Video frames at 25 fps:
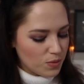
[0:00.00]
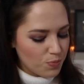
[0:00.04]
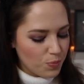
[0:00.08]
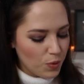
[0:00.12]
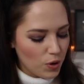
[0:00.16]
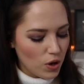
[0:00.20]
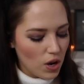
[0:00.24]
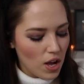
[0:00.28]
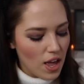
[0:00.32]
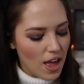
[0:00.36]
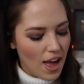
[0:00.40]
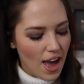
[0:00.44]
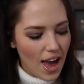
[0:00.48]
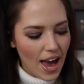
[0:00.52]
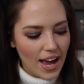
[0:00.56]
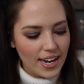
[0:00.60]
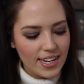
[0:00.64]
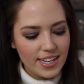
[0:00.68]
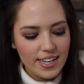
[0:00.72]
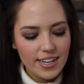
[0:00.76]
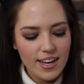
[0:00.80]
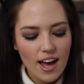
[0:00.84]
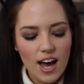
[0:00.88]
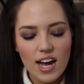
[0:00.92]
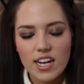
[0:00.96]
But
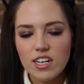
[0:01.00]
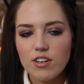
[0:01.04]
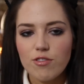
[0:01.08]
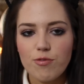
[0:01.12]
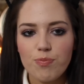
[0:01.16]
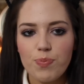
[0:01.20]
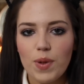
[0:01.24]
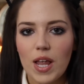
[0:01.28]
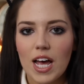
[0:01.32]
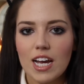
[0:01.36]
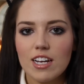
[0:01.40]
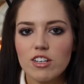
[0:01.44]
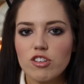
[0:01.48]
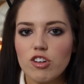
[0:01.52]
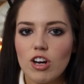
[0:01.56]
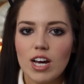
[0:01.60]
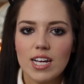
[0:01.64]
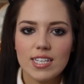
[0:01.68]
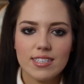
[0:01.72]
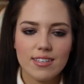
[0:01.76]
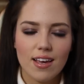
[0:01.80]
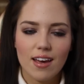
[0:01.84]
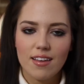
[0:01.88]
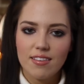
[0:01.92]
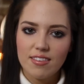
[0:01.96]
any kind of black
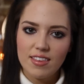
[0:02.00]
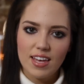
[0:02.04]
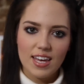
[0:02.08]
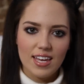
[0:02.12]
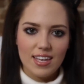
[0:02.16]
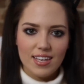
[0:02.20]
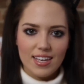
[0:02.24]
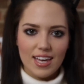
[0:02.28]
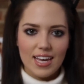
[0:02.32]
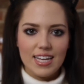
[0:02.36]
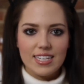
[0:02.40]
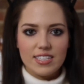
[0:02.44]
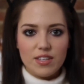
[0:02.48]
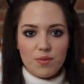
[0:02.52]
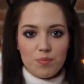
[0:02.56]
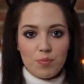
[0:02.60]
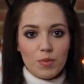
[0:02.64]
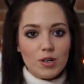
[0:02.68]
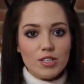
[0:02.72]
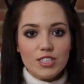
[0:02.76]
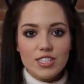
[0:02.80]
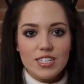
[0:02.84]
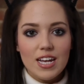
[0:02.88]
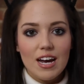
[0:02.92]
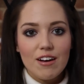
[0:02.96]
dress I think is a
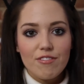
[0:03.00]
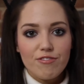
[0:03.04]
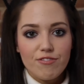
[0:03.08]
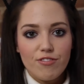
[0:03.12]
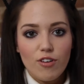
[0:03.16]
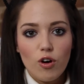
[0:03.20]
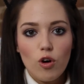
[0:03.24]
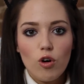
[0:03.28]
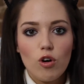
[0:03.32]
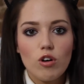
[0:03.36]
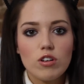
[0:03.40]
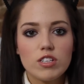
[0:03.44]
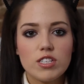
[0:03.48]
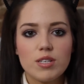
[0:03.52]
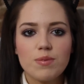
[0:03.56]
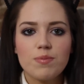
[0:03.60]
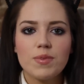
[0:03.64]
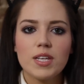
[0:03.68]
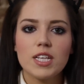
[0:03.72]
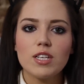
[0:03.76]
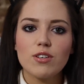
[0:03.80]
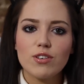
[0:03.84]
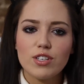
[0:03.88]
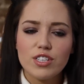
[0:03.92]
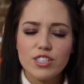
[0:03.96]
must have for autumn.
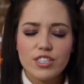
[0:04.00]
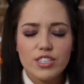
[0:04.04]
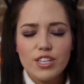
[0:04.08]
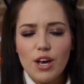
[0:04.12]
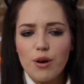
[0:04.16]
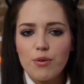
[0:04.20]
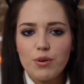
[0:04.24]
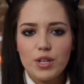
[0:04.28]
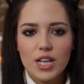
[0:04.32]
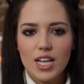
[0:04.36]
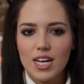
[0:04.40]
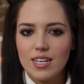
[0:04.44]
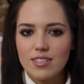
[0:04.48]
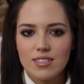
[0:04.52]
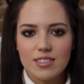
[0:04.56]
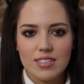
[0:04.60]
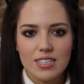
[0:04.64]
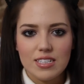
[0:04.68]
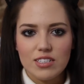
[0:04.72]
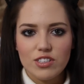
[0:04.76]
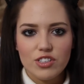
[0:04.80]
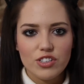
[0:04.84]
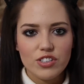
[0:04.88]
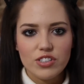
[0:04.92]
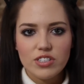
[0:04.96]
They look so classy
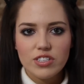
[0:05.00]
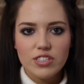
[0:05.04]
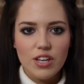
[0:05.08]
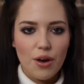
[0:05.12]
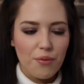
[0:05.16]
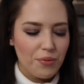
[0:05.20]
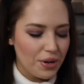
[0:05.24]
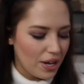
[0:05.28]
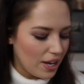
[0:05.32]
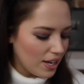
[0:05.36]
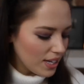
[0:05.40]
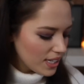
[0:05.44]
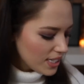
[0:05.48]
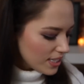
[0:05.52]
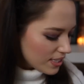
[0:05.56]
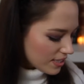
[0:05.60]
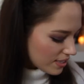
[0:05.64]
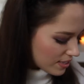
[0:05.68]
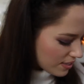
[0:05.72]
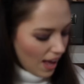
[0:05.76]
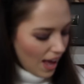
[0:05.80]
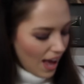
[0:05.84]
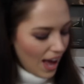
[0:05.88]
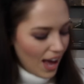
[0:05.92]
and just so nice.